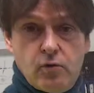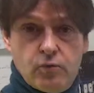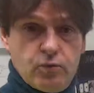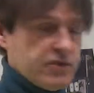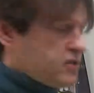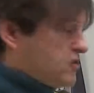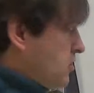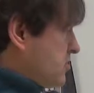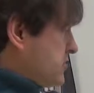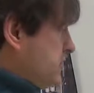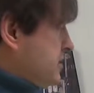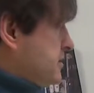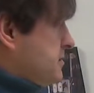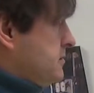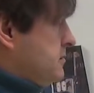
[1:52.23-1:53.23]
We
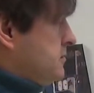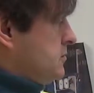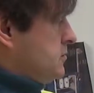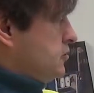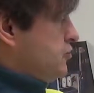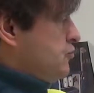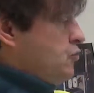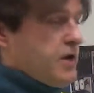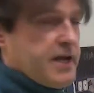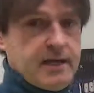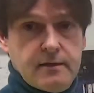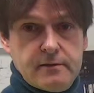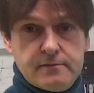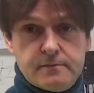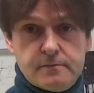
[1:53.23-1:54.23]
started
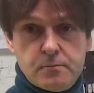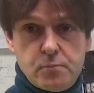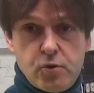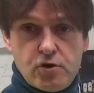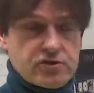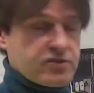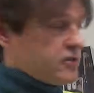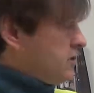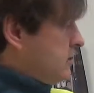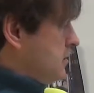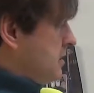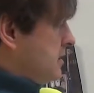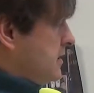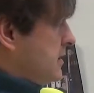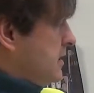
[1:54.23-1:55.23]
doing
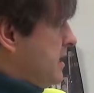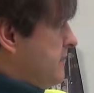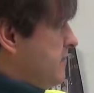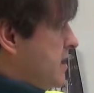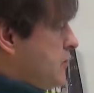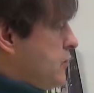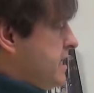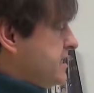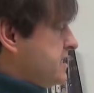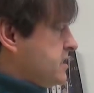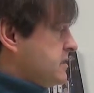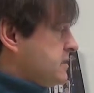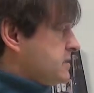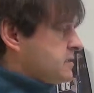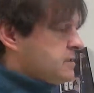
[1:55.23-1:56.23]
personal
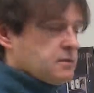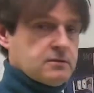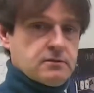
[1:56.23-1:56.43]
evaluations.